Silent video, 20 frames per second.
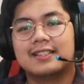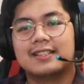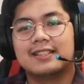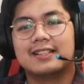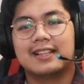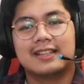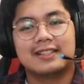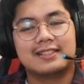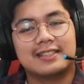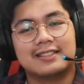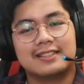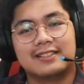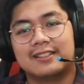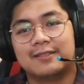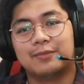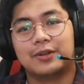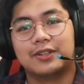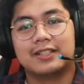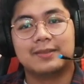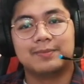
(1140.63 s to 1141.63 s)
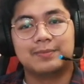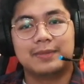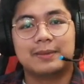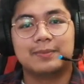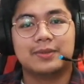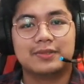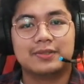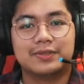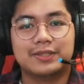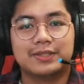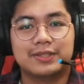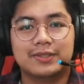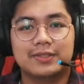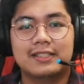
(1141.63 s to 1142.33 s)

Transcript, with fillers: like I said, they're important people for you